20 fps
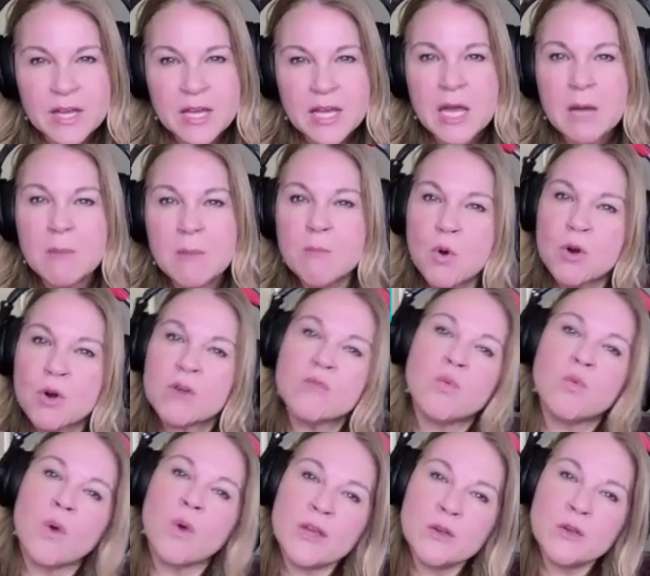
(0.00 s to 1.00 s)
and more of
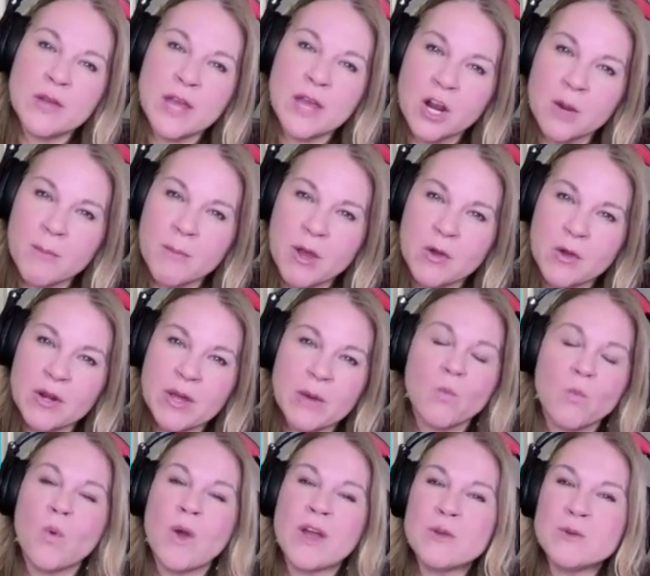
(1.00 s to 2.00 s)
what you care about and
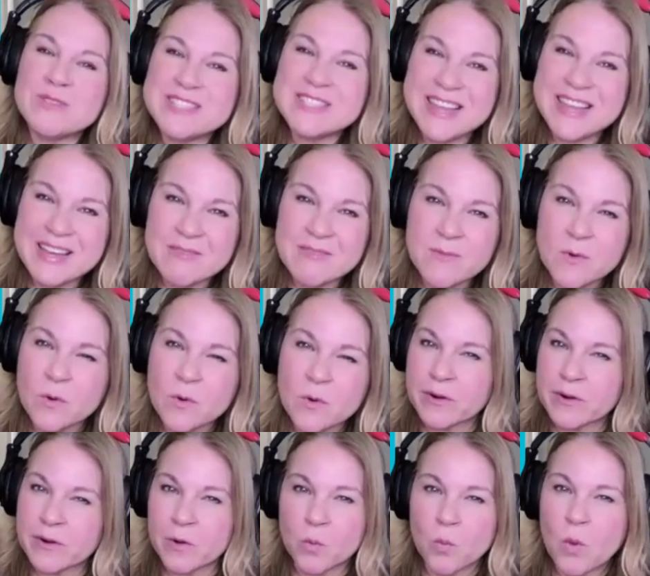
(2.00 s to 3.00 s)
what you stand for
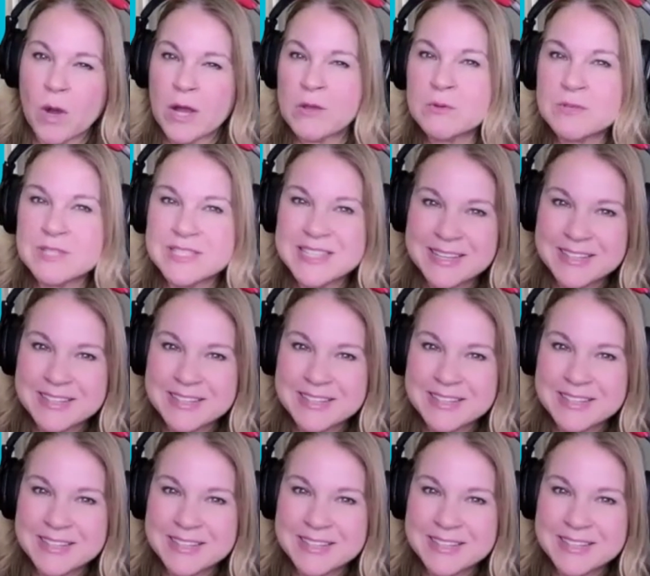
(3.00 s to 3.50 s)
or what you stand